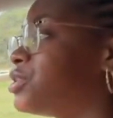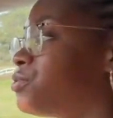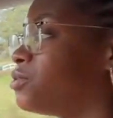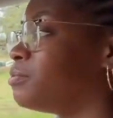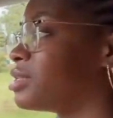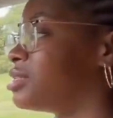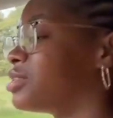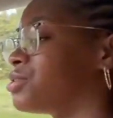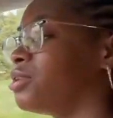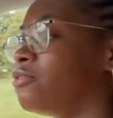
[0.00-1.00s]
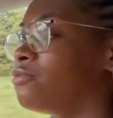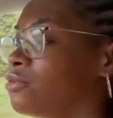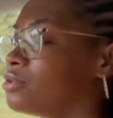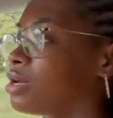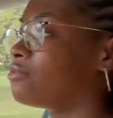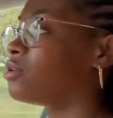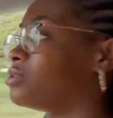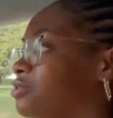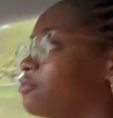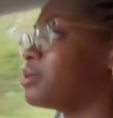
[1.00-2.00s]
sword because there's all the
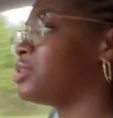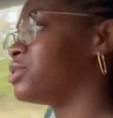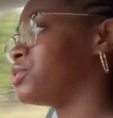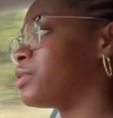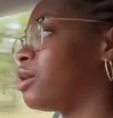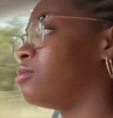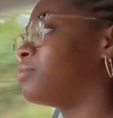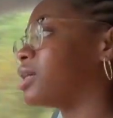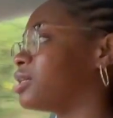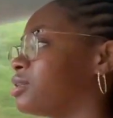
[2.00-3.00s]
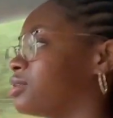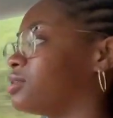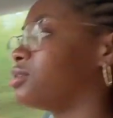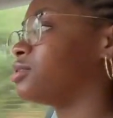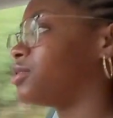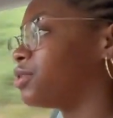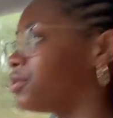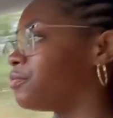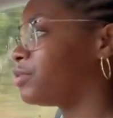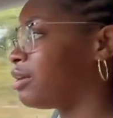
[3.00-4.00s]
false information as well, but you
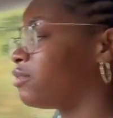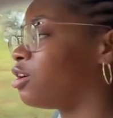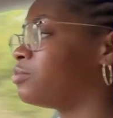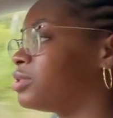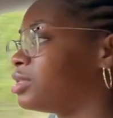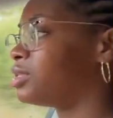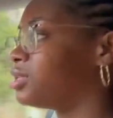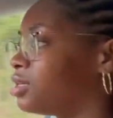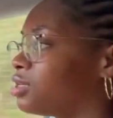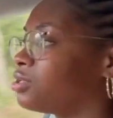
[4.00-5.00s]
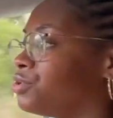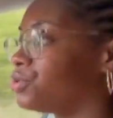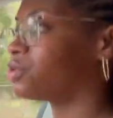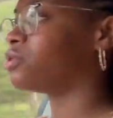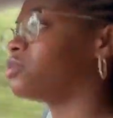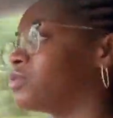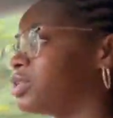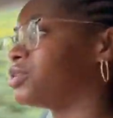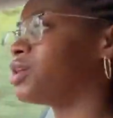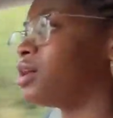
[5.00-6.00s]
have the option to do your own
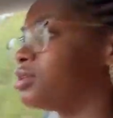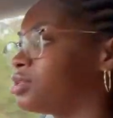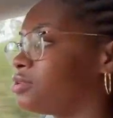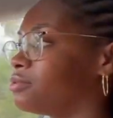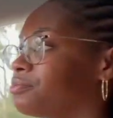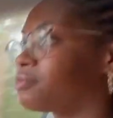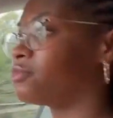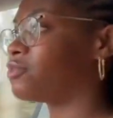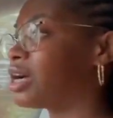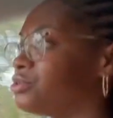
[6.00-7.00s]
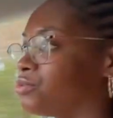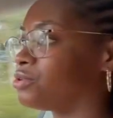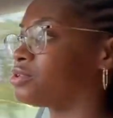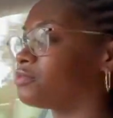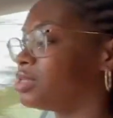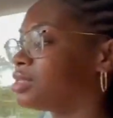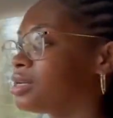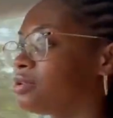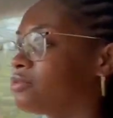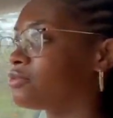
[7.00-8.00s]
research and find sources for
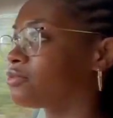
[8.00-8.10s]
yourself.